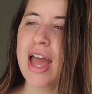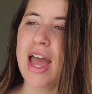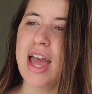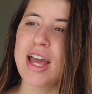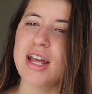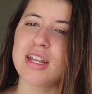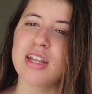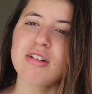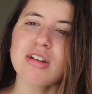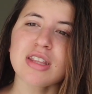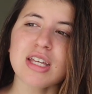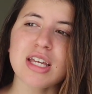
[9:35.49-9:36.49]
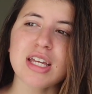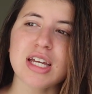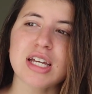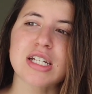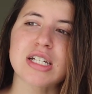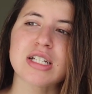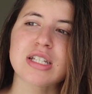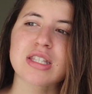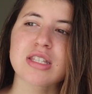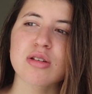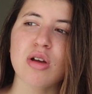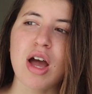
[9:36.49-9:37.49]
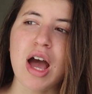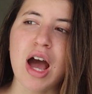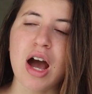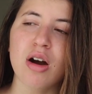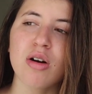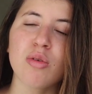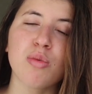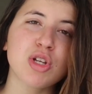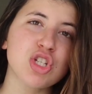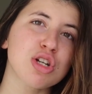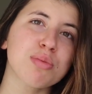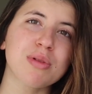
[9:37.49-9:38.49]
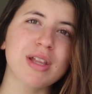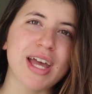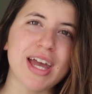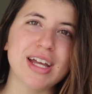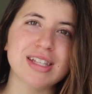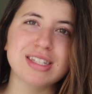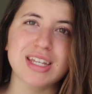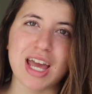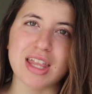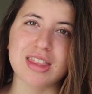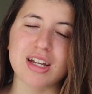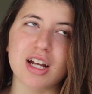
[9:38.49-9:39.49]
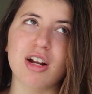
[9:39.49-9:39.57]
And another thing is, what's your plan to get there?